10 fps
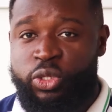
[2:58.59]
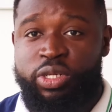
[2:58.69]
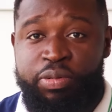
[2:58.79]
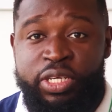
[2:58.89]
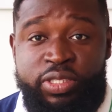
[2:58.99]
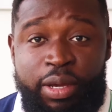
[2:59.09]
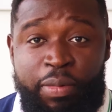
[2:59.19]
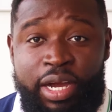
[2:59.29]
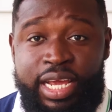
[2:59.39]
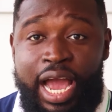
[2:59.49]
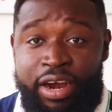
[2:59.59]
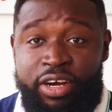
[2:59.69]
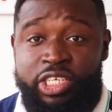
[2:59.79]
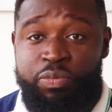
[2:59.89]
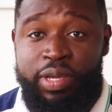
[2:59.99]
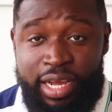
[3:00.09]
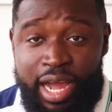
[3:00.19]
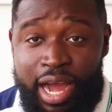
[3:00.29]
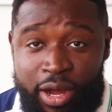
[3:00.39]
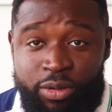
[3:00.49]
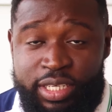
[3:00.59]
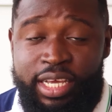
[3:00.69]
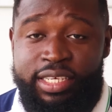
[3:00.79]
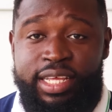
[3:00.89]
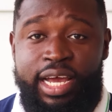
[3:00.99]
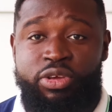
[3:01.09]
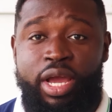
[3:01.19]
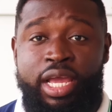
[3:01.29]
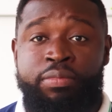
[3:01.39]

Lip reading: So the beauty about the RRSP account is that you are